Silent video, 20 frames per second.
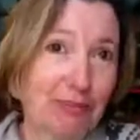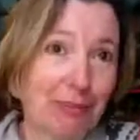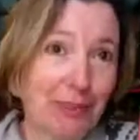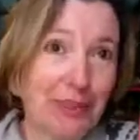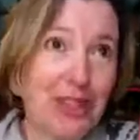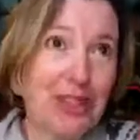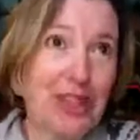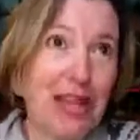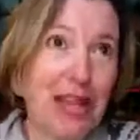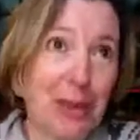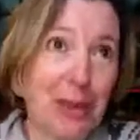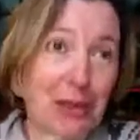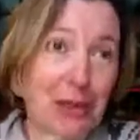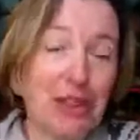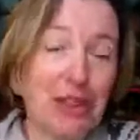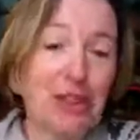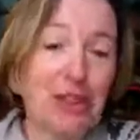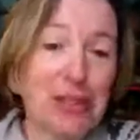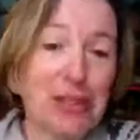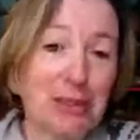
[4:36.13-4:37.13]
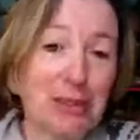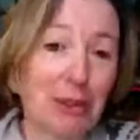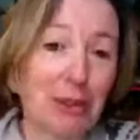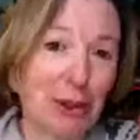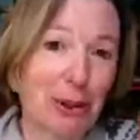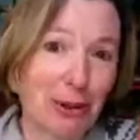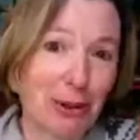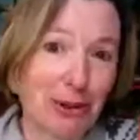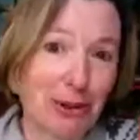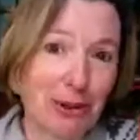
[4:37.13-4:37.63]
steps to this
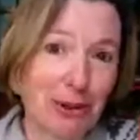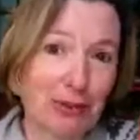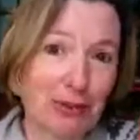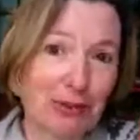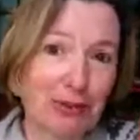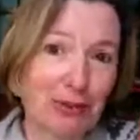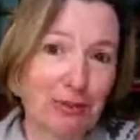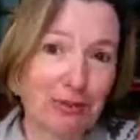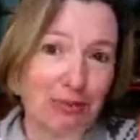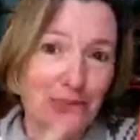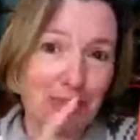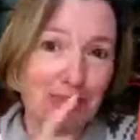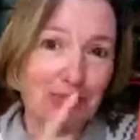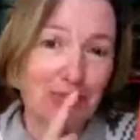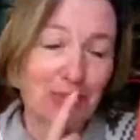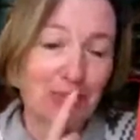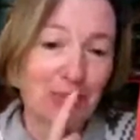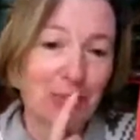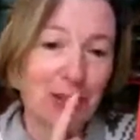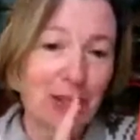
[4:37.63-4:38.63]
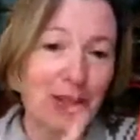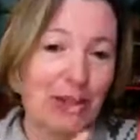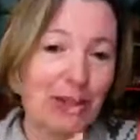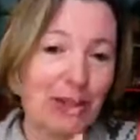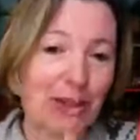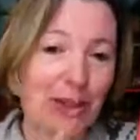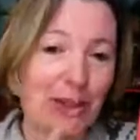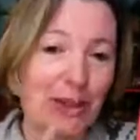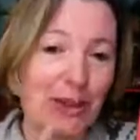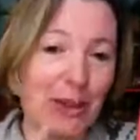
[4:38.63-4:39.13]
plot.
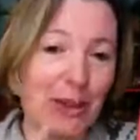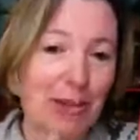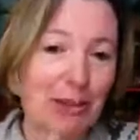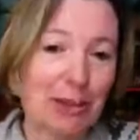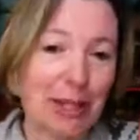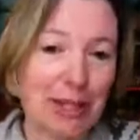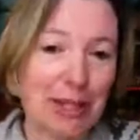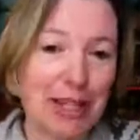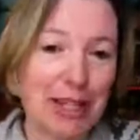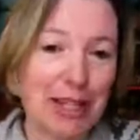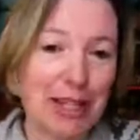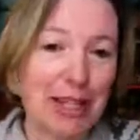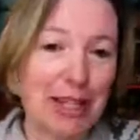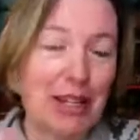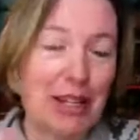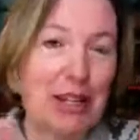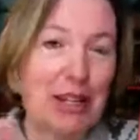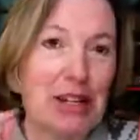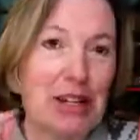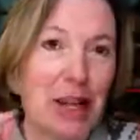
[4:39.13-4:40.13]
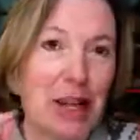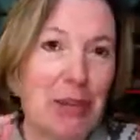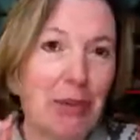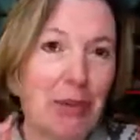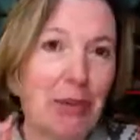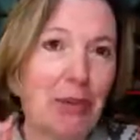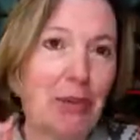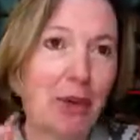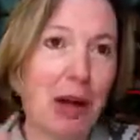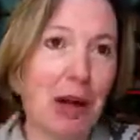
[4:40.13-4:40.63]
So are you ready?
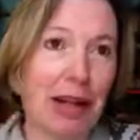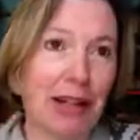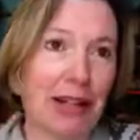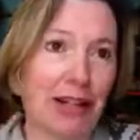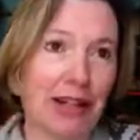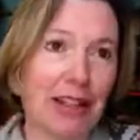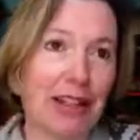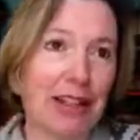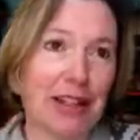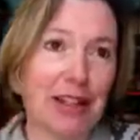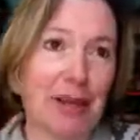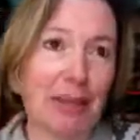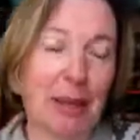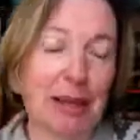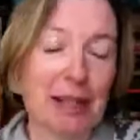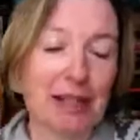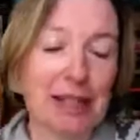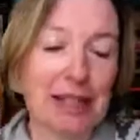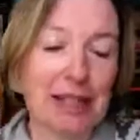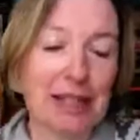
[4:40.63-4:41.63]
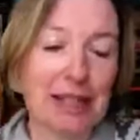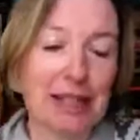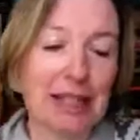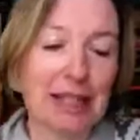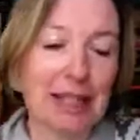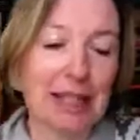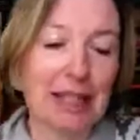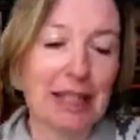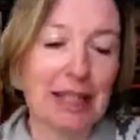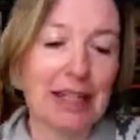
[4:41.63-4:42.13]
Number 1 is
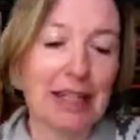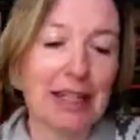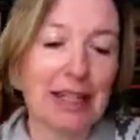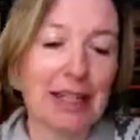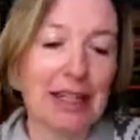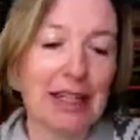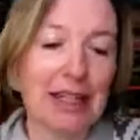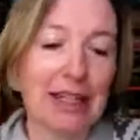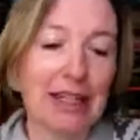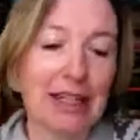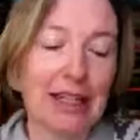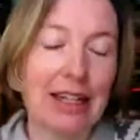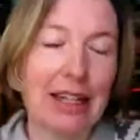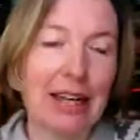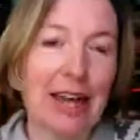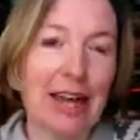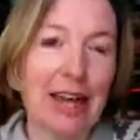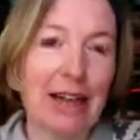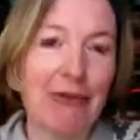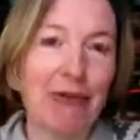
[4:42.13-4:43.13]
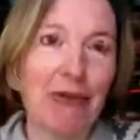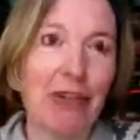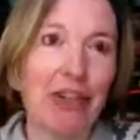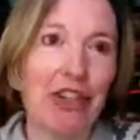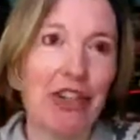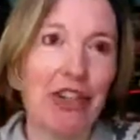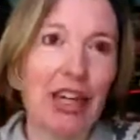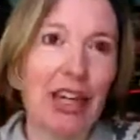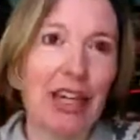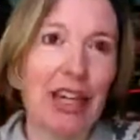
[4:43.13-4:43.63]
basically every
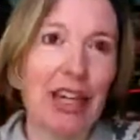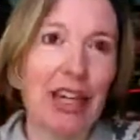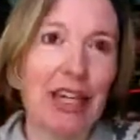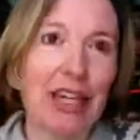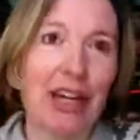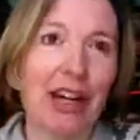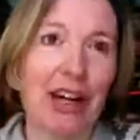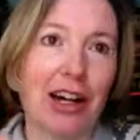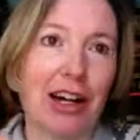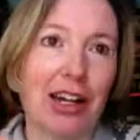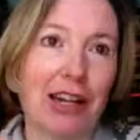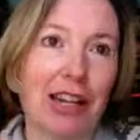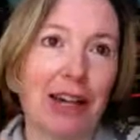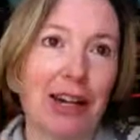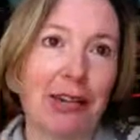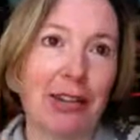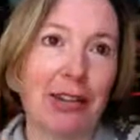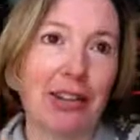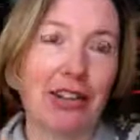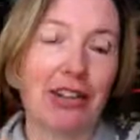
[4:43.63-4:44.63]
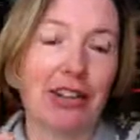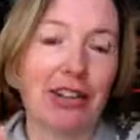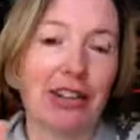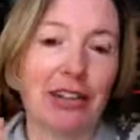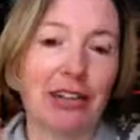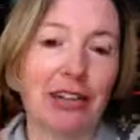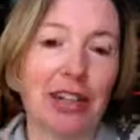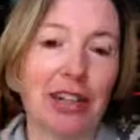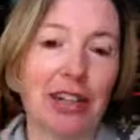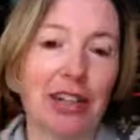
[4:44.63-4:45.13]
day our character
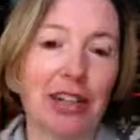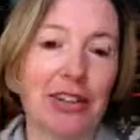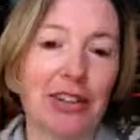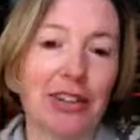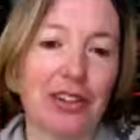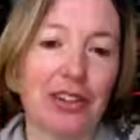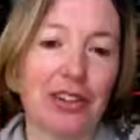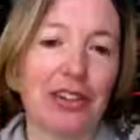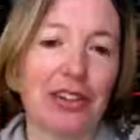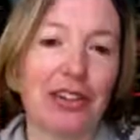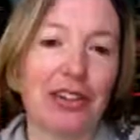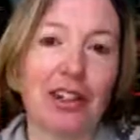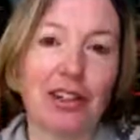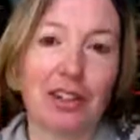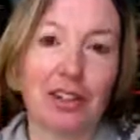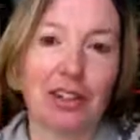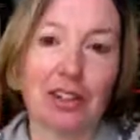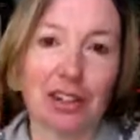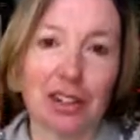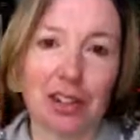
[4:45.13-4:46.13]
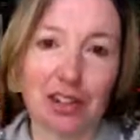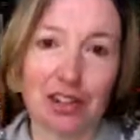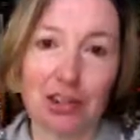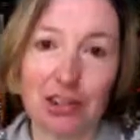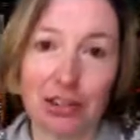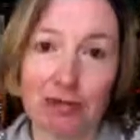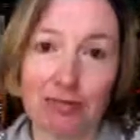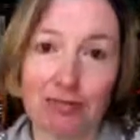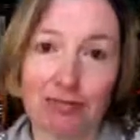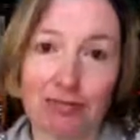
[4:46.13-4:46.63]
does such and
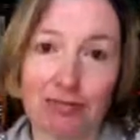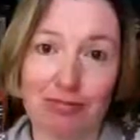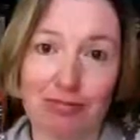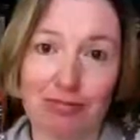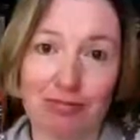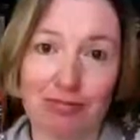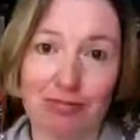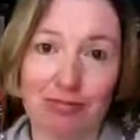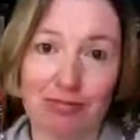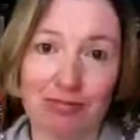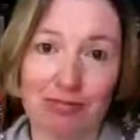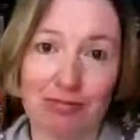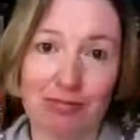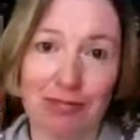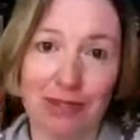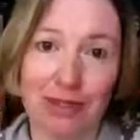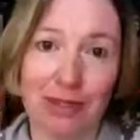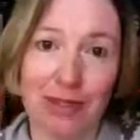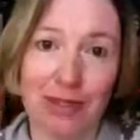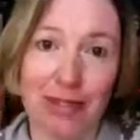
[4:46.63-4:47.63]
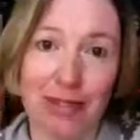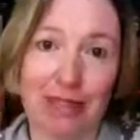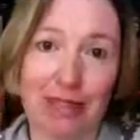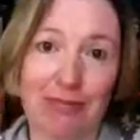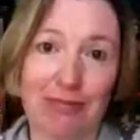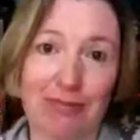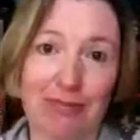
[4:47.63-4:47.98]
such. Okay.